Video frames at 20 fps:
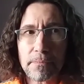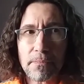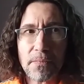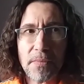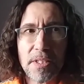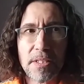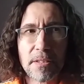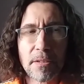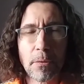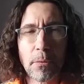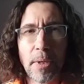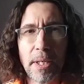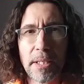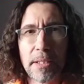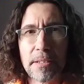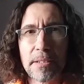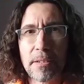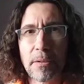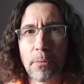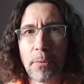So why
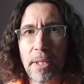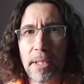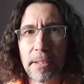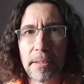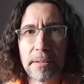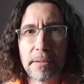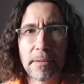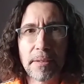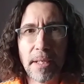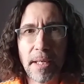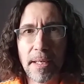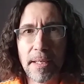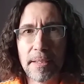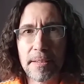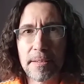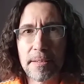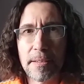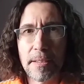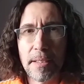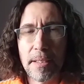don't you
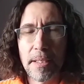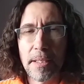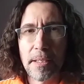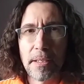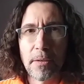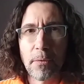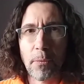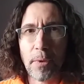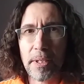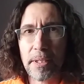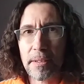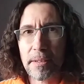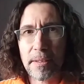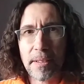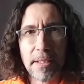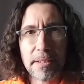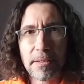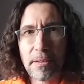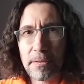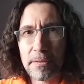guys
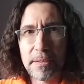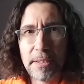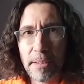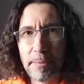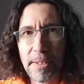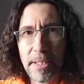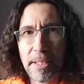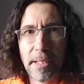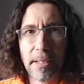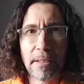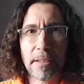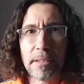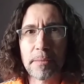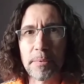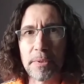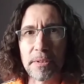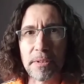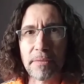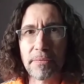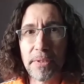hold them
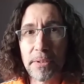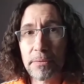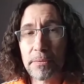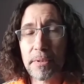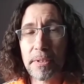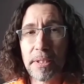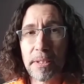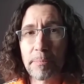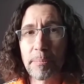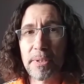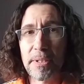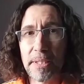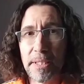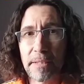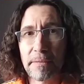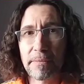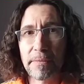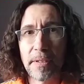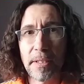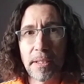accountable if you really
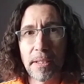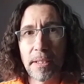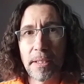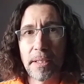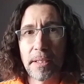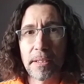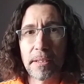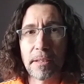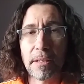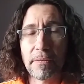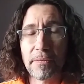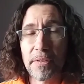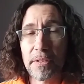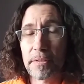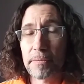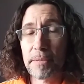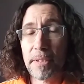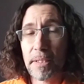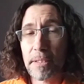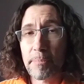believe, if you're
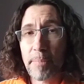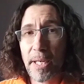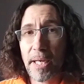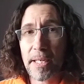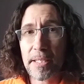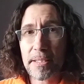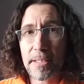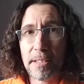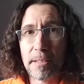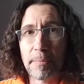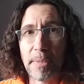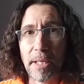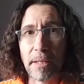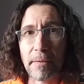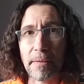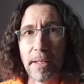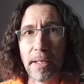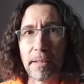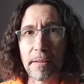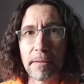really passionate about
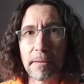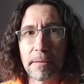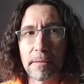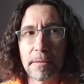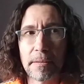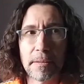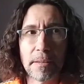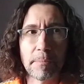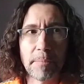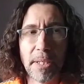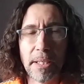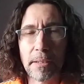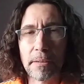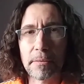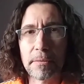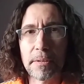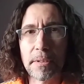that, about